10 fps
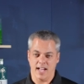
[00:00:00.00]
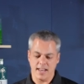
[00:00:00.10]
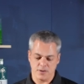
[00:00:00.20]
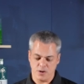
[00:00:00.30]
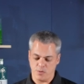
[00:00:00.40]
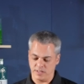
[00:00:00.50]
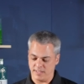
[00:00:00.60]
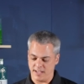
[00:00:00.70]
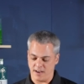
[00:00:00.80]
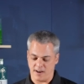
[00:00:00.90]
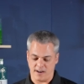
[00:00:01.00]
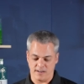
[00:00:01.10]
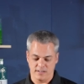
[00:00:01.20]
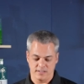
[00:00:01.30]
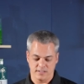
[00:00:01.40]
I don't know what they
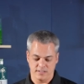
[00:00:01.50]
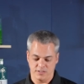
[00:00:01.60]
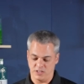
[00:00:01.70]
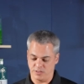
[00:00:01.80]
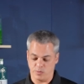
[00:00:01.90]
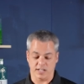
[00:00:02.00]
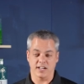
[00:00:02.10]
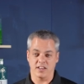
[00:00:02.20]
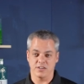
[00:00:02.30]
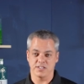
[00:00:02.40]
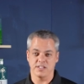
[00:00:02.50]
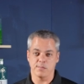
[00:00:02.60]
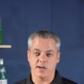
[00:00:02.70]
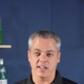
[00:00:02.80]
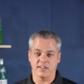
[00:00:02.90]
are, just what color's in the
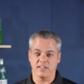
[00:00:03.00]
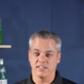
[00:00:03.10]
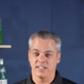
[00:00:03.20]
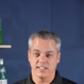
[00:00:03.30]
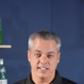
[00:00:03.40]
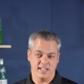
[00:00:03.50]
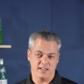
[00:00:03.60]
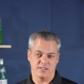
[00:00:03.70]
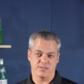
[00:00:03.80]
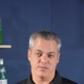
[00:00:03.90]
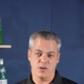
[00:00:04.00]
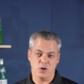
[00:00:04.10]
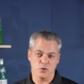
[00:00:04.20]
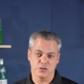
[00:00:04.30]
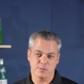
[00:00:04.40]
bottle, and there's
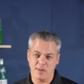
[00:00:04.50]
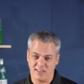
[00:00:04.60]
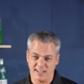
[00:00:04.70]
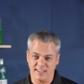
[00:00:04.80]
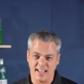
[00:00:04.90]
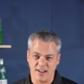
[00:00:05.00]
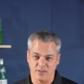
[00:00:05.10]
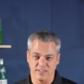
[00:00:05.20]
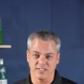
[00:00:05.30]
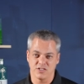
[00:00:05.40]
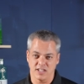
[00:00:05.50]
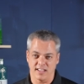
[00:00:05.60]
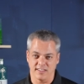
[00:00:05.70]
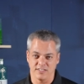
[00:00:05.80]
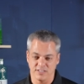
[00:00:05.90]
no smelling allowed in this
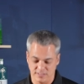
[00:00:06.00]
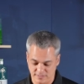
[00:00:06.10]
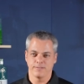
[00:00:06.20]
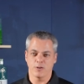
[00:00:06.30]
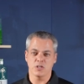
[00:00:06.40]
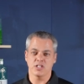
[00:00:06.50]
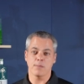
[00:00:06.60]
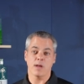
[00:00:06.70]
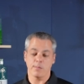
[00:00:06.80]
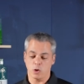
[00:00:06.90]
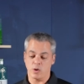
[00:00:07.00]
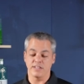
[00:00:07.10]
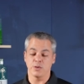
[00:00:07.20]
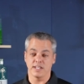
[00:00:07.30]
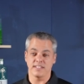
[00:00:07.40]
challenge. First up, I'm
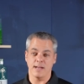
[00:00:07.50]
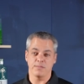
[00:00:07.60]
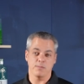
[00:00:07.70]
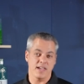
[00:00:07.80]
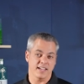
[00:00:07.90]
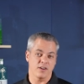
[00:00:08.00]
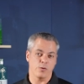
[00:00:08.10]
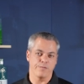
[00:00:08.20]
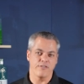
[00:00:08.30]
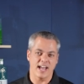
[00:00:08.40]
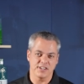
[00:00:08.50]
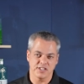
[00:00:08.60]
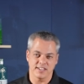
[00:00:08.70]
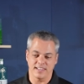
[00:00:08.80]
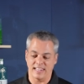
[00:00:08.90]
going to attempt to make an
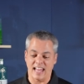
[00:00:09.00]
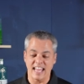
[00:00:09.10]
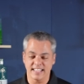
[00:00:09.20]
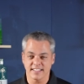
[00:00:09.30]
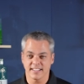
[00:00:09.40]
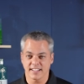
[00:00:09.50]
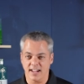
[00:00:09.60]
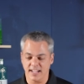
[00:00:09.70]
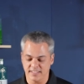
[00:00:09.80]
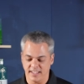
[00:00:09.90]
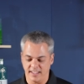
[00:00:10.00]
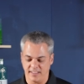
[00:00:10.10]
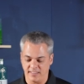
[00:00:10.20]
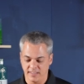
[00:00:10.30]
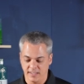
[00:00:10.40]
old-fashioned like
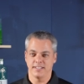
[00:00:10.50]
cocktail.